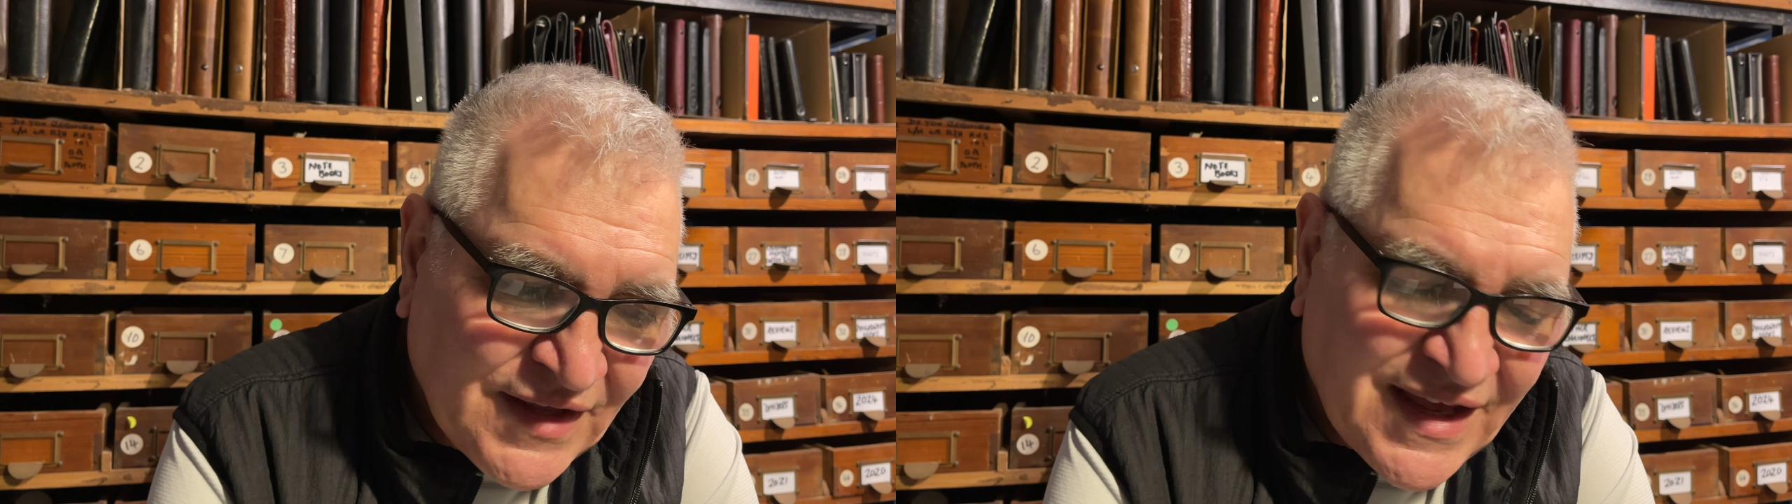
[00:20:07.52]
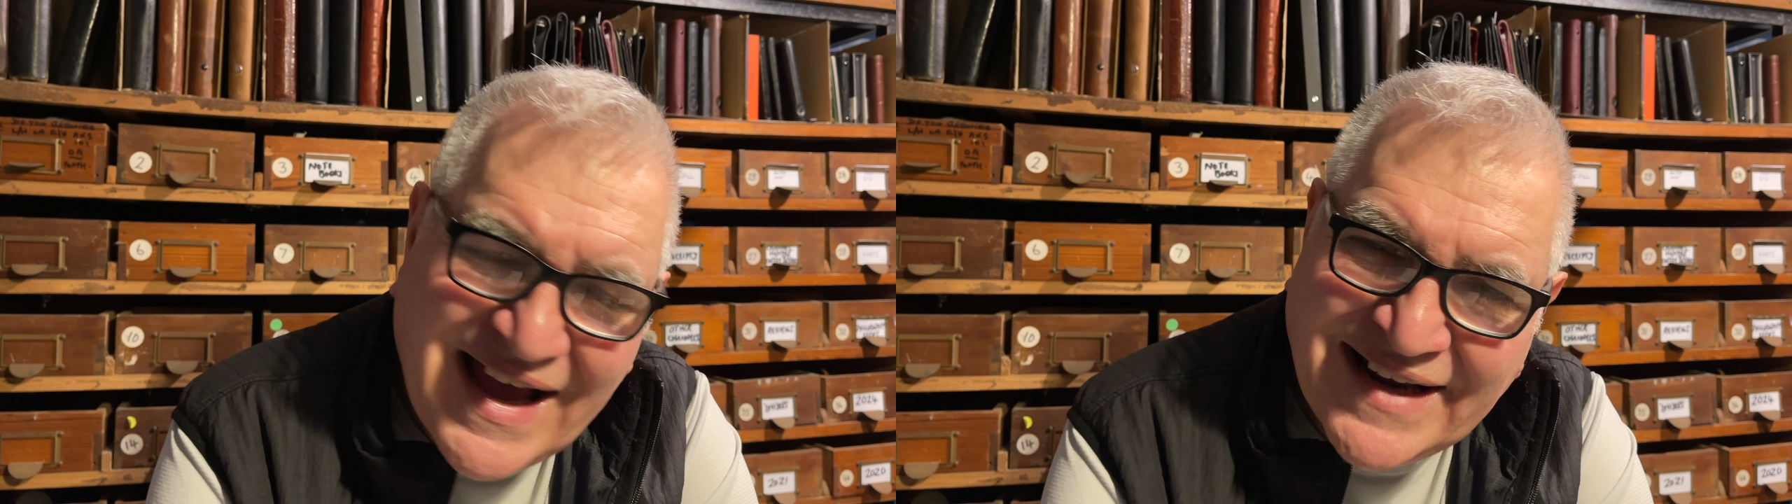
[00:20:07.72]

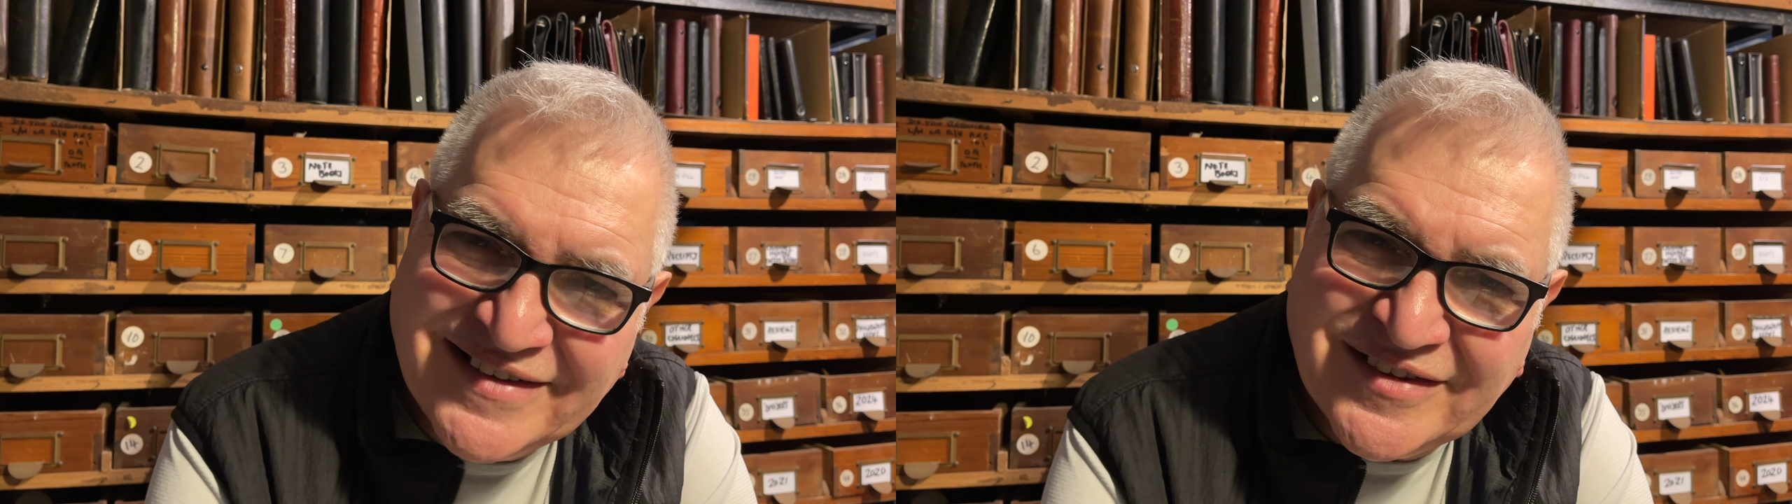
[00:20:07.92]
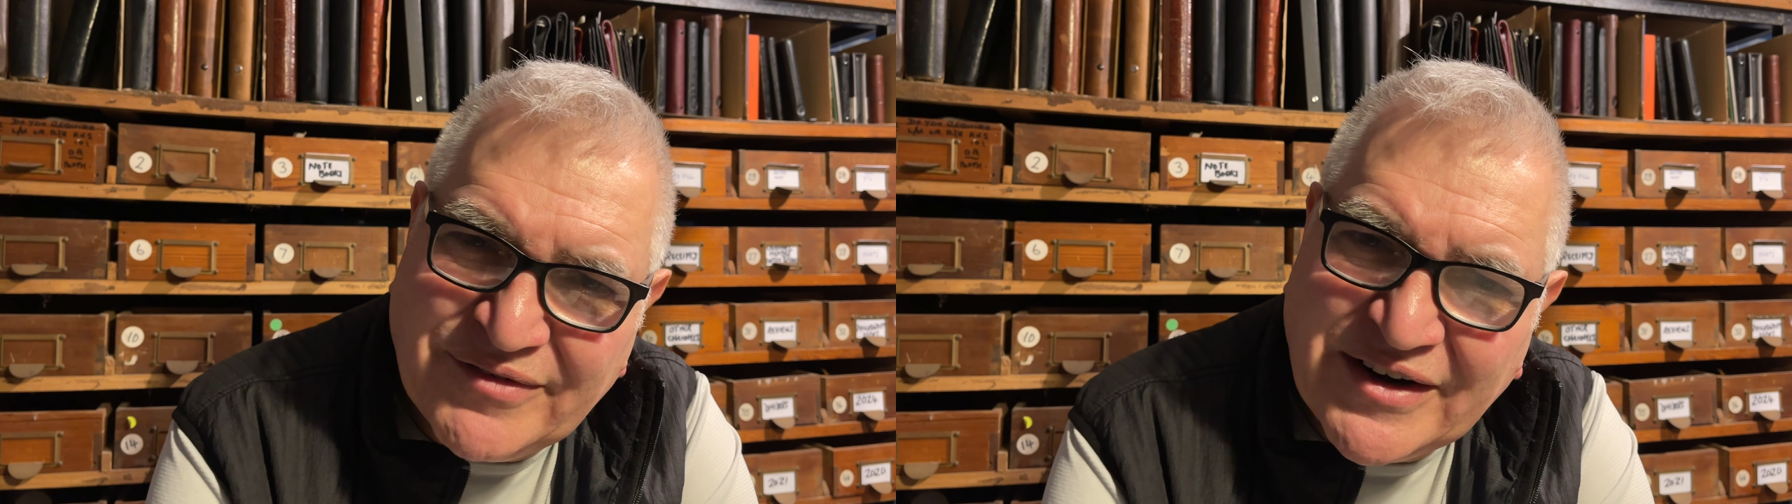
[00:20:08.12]
and
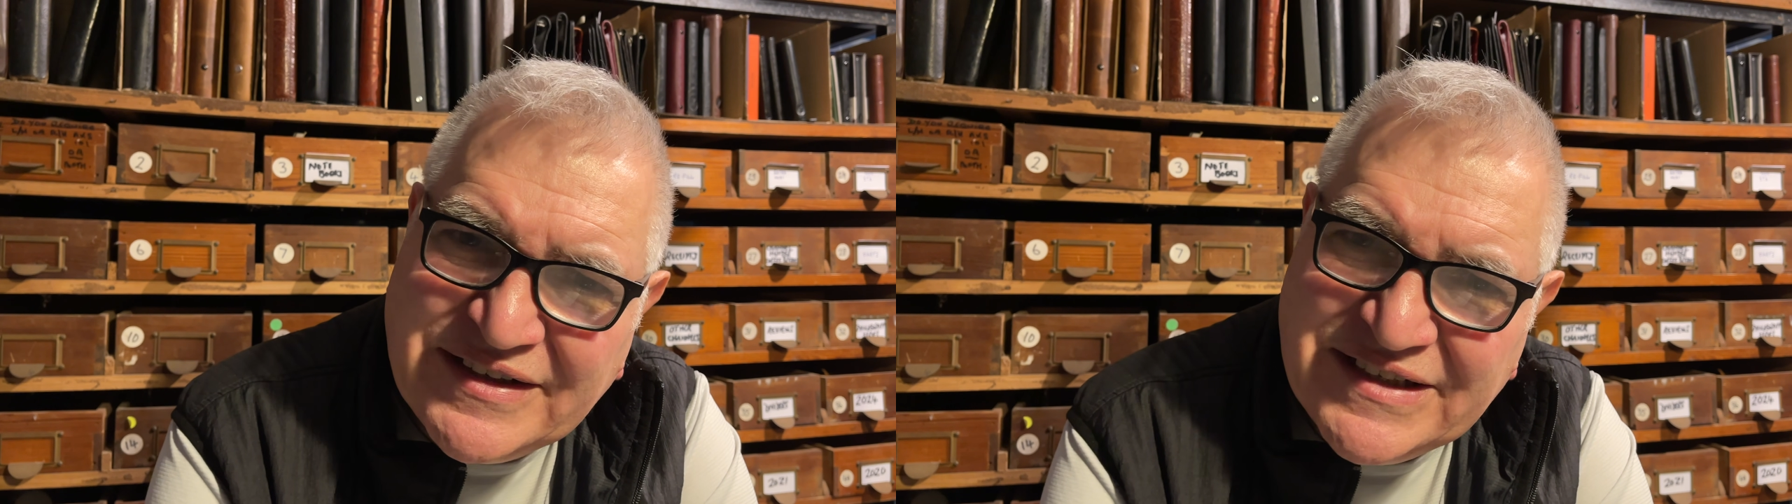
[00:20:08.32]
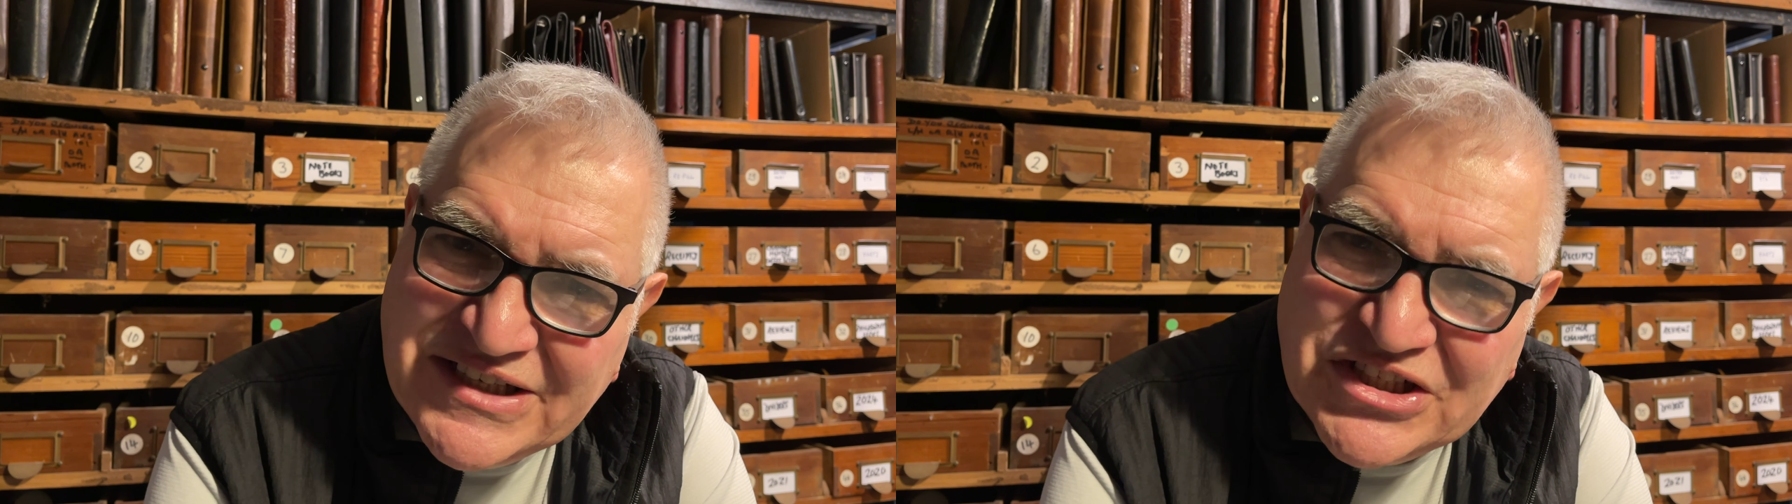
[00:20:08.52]
it's a very
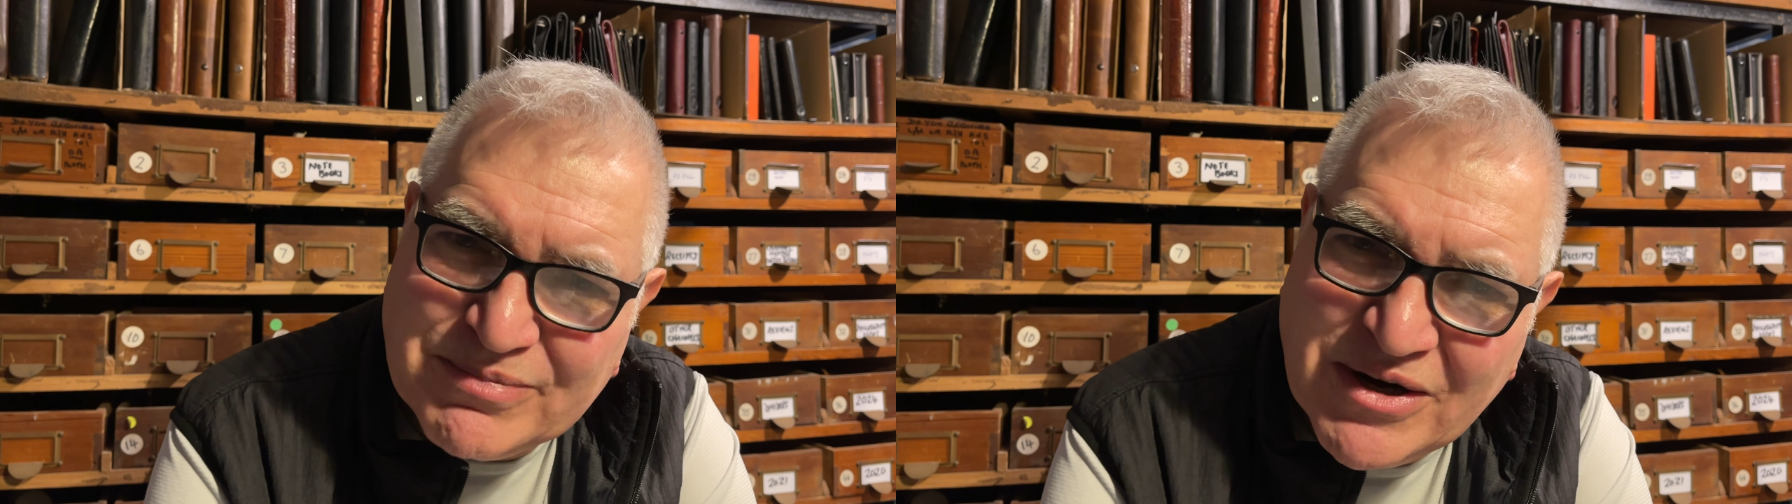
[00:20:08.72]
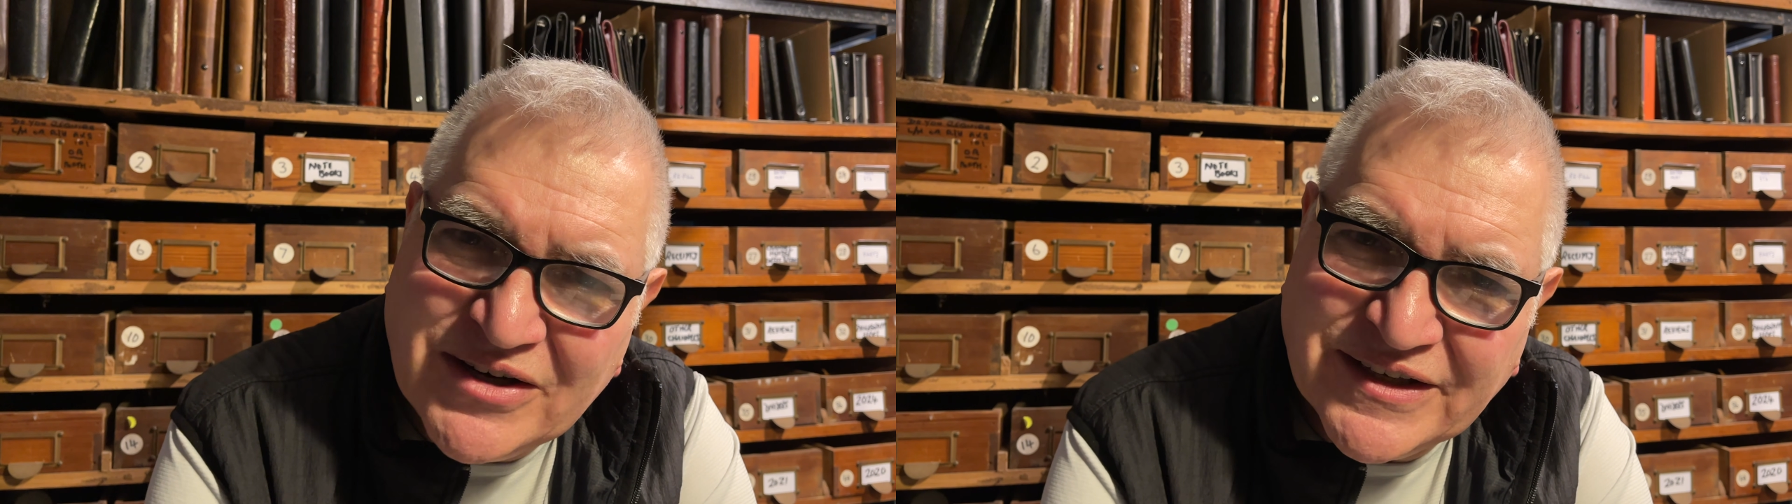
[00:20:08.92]
niche
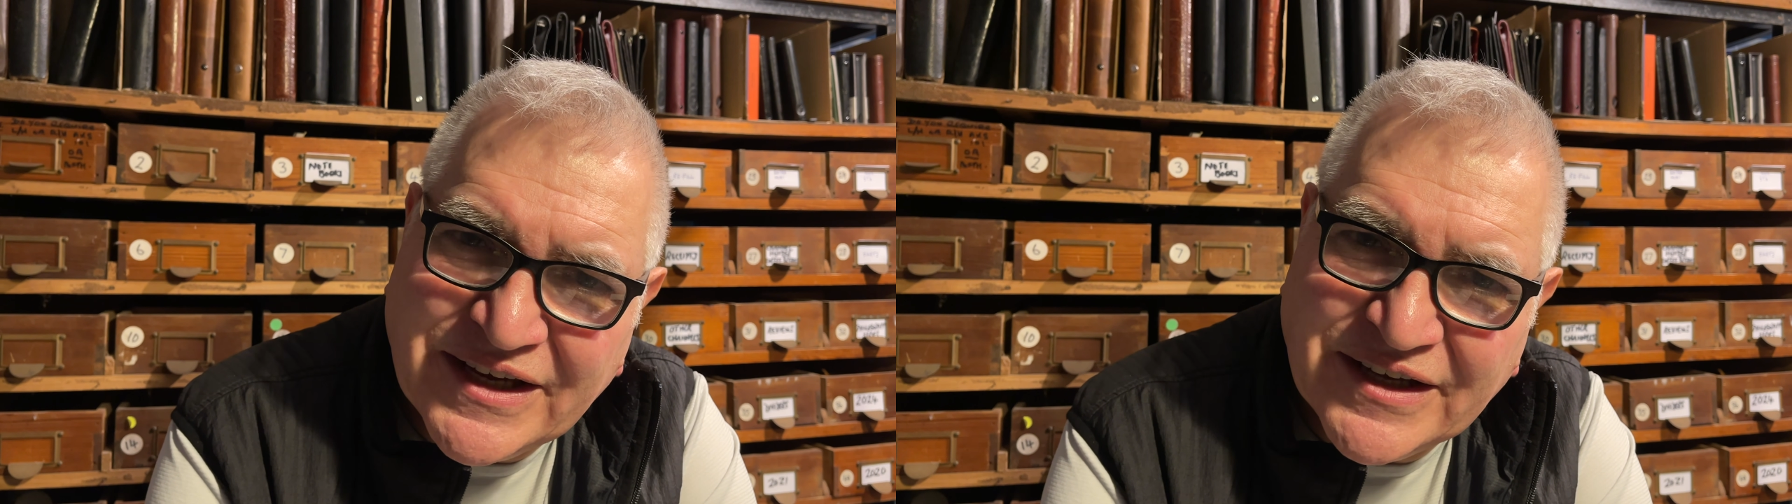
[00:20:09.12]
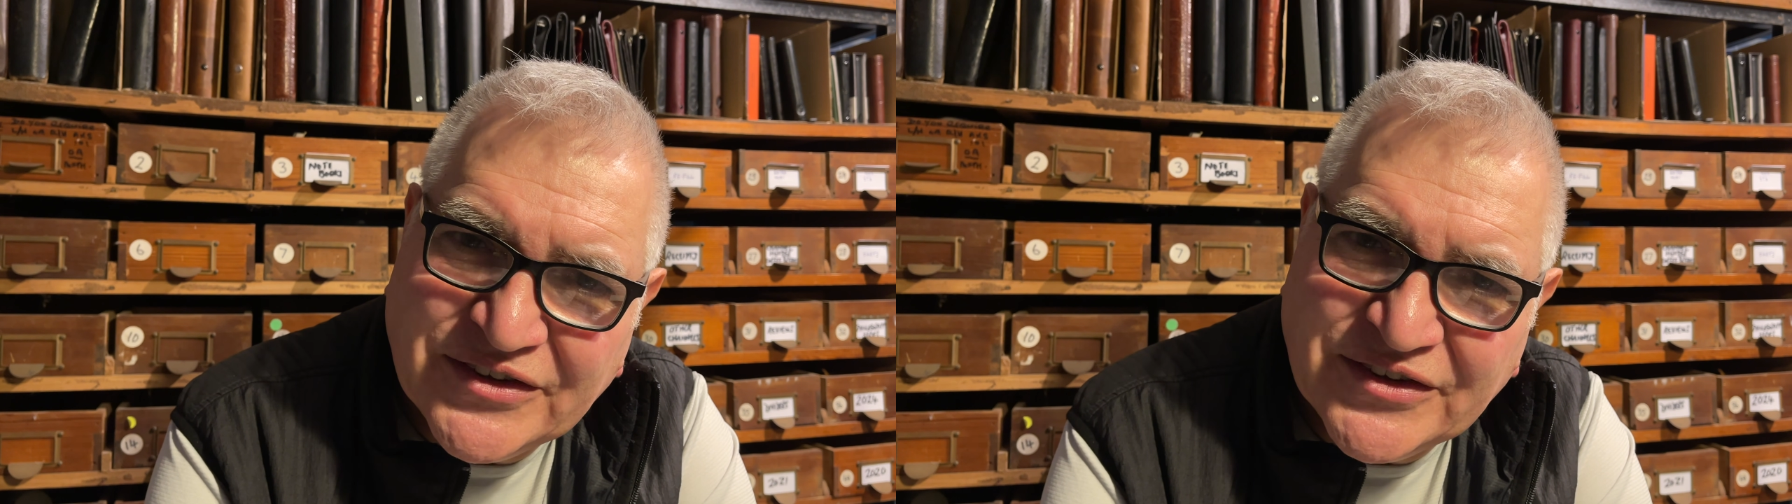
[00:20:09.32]
market.